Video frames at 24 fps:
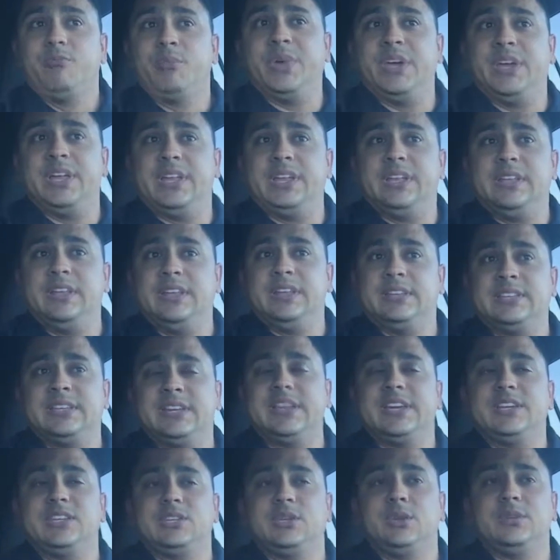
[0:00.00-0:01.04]
but it's
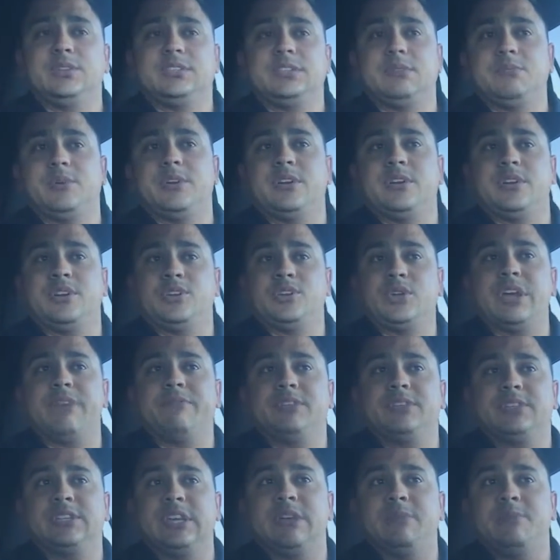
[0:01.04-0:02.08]
like I told someone on a
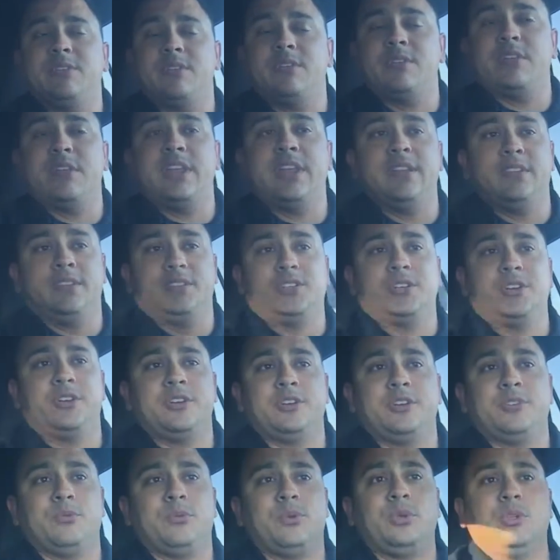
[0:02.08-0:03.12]
traffic stop the other day that
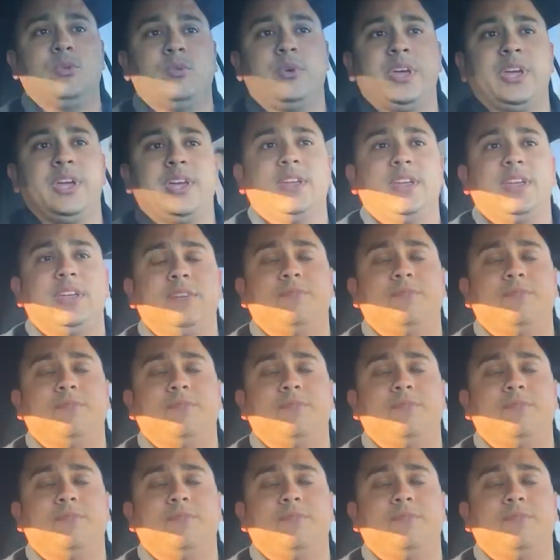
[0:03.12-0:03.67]
started to roll away.